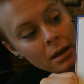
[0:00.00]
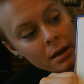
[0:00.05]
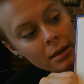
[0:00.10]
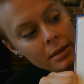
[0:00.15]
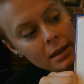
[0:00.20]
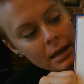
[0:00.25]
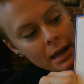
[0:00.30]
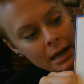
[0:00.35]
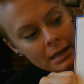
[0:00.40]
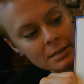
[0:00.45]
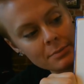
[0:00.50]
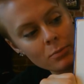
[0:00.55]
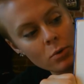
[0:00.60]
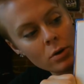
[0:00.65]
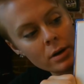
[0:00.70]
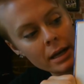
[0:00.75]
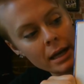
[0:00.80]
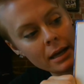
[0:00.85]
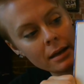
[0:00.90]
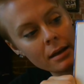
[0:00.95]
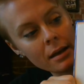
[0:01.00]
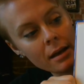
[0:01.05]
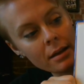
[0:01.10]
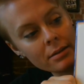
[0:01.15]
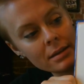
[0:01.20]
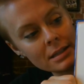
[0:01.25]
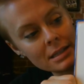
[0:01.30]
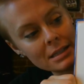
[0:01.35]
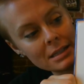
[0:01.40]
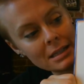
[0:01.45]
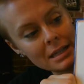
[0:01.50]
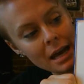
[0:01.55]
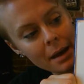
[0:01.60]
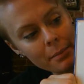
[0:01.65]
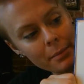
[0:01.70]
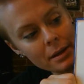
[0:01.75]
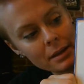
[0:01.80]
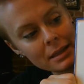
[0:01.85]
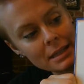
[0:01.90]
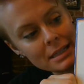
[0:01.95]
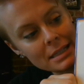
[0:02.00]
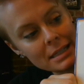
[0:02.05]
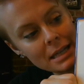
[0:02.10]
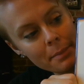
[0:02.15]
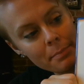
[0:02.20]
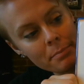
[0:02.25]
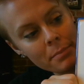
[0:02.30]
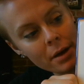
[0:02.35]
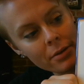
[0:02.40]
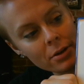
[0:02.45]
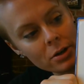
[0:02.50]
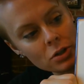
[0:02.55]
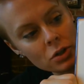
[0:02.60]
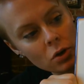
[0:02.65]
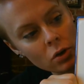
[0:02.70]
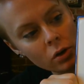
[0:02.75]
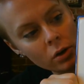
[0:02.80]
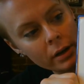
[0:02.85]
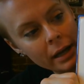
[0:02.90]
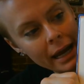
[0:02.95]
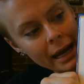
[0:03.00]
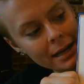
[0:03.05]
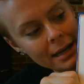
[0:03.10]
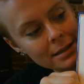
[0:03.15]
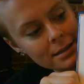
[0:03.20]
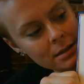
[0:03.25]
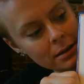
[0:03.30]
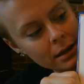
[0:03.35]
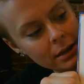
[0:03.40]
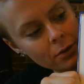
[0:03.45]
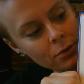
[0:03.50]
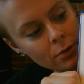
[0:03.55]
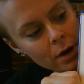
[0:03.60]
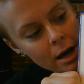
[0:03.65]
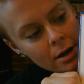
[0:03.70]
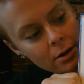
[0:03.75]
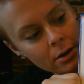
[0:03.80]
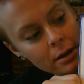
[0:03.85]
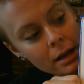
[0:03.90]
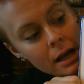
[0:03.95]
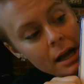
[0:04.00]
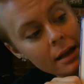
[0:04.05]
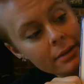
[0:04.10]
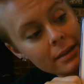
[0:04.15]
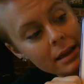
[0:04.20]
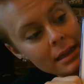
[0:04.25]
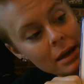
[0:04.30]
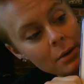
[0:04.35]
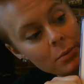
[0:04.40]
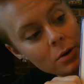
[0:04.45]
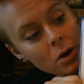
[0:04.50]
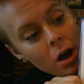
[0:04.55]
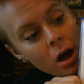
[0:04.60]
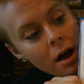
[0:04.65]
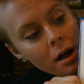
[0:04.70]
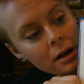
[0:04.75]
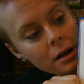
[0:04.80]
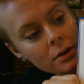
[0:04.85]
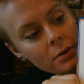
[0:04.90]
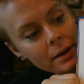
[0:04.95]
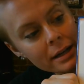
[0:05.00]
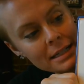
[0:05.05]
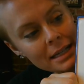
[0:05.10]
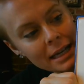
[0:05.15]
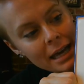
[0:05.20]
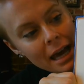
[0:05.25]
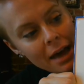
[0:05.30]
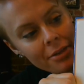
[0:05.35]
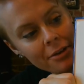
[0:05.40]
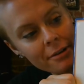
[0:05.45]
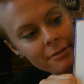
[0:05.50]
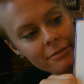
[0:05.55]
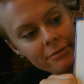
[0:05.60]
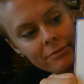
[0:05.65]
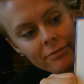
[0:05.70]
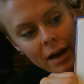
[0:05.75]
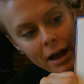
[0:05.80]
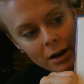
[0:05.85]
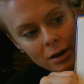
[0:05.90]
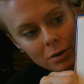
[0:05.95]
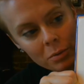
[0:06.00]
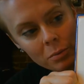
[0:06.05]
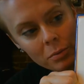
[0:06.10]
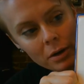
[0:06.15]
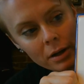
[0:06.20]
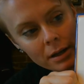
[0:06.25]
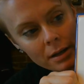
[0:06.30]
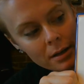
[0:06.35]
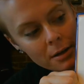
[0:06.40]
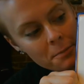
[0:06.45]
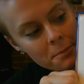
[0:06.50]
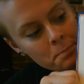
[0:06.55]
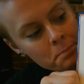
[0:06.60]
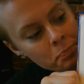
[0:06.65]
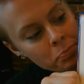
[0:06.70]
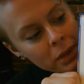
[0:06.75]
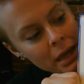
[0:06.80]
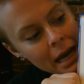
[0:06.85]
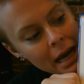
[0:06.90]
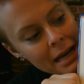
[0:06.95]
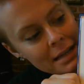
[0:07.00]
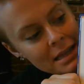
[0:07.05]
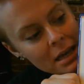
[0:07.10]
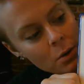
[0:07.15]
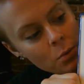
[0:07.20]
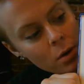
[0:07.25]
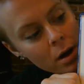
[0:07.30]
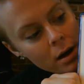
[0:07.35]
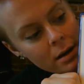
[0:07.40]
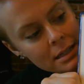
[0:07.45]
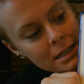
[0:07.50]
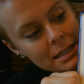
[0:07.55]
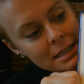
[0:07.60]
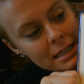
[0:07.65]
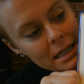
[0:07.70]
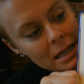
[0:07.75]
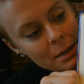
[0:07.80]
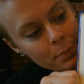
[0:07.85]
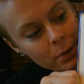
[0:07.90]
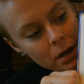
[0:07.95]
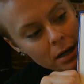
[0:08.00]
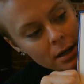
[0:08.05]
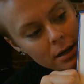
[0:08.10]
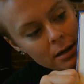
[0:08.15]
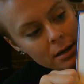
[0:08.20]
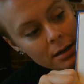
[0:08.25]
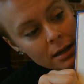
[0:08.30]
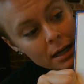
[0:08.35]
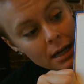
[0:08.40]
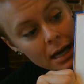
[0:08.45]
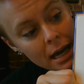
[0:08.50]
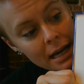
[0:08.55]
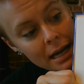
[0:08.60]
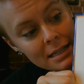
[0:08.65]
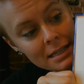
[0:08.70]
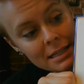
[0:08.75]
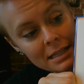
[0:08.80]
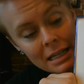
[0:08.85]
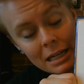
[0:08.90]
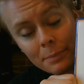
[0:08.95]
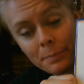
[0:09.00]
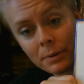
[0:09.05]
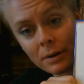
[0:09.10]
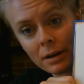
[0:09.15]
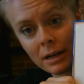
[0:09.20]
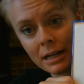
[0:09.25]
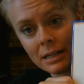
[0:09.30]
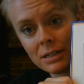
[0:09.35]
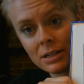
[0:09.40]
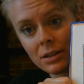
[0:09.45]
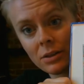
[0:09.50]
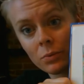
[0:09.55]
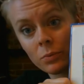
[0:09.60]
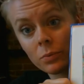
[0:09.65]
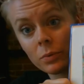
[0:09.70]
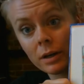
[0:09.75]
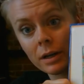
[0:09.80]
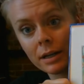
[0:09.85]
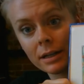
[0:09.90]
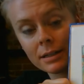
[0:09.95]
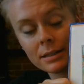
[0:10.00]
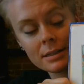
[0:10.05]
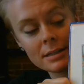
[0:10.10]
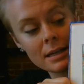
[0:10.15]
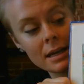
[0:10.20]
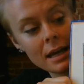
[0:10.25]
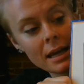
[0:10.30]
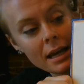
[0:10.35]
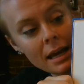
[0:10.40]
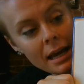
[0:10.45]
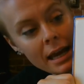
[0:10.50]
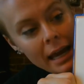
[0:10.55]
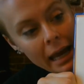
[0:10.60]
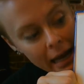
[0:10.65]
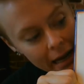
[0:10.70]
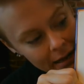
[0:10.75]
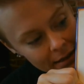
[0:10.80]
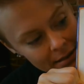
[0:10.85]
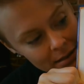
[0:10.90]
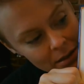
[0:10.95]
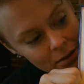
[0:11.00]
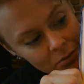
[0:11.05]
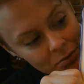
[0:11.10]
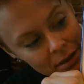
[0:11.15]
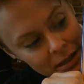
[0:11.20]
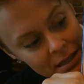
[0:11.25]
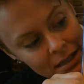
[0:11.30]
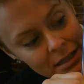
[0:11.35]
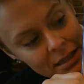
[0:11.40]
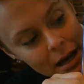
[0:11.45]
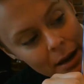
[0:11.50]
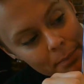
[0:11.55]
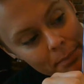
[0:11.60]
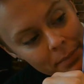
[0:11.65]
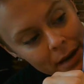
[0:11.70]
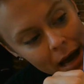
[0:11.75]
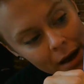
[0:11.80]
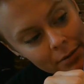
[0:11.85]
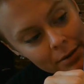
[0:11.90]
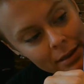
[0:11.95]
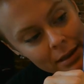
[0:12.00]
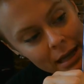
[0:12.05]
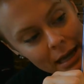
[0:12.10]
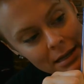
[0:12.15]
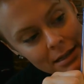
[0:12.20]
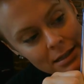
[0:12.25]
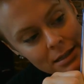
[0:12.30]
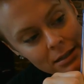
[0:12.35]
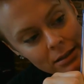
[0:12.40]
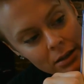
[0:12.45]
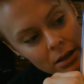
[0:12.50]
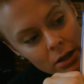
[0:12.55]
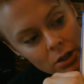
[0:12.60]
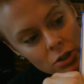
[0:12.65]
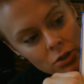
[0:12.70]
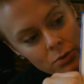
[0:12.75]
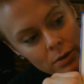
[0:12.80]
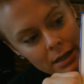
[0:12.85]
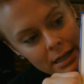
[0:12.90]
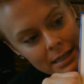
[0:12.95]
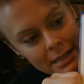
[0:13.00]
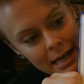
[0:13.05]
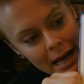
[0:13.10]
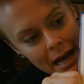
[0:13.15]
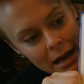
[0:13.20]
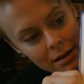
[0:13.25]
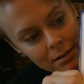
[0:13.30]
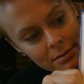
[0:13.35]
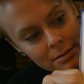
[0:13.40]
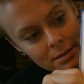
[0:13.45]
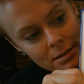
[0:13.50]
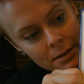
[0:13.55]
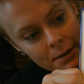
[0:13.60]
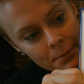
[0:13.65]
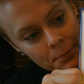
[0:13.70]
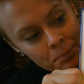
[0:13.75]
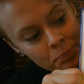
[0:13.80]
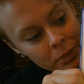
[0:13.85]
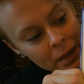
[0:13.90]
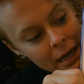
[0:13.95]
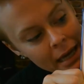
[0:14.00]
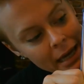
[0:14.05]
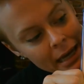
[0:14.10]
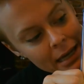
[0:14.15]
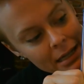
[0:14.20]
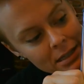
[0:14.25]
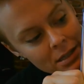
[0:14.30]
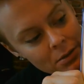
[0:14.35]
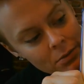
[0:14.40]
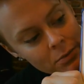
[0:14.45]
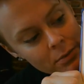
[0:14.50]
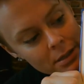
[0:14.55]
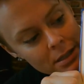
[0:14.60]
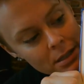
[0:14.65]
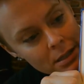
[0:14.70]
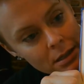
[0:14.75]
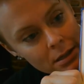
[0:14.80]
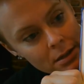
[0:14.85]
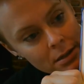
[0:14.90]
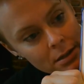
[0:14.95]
The next morning, the stepmother told Hansel and Gretel that they were all going to gather firewood. As they walked deeper and deeper into the woods, Hansel would stop now and then to look toward his house. Hansel was